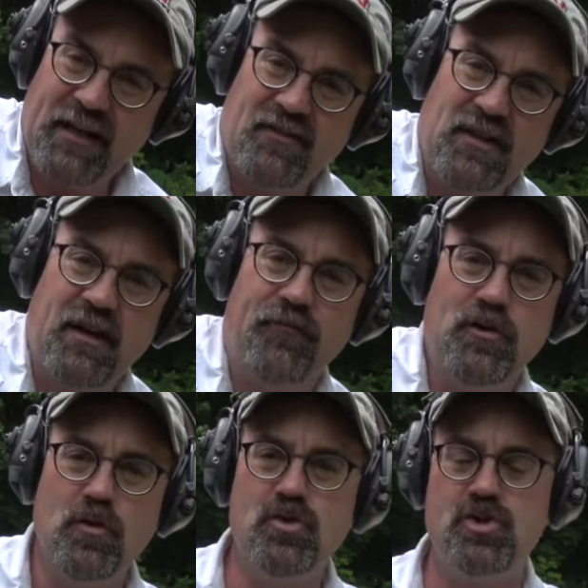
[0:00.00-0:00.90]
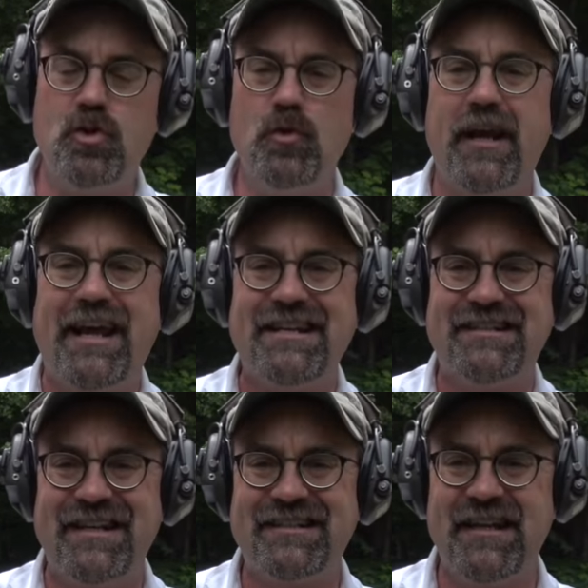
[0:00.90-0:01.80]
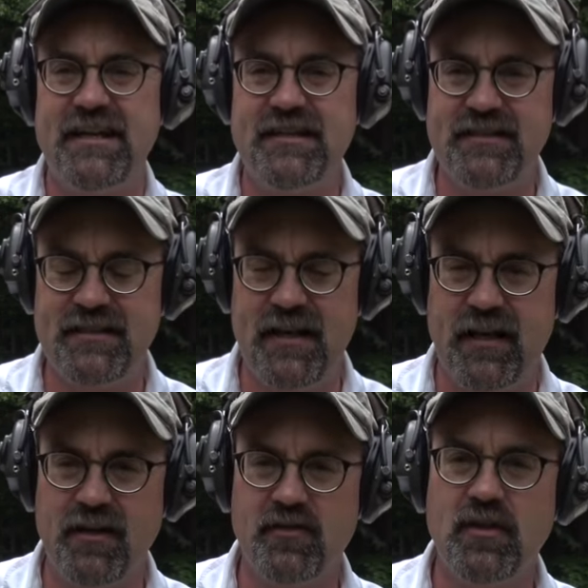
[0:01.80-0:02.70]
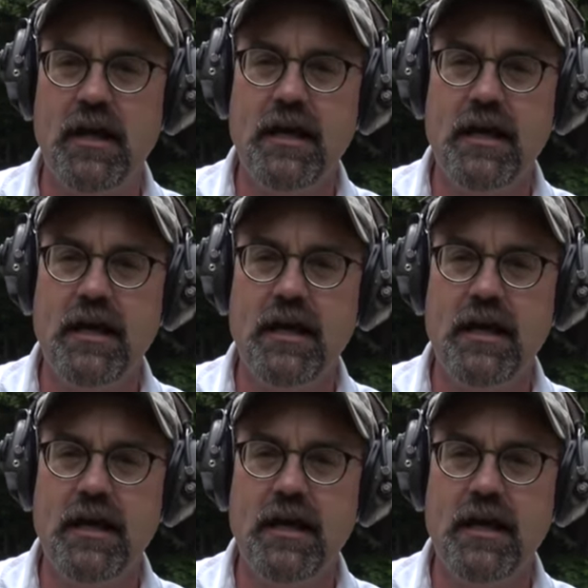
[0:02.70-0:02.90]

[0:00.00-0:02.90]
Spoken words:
is if you shoot a 686,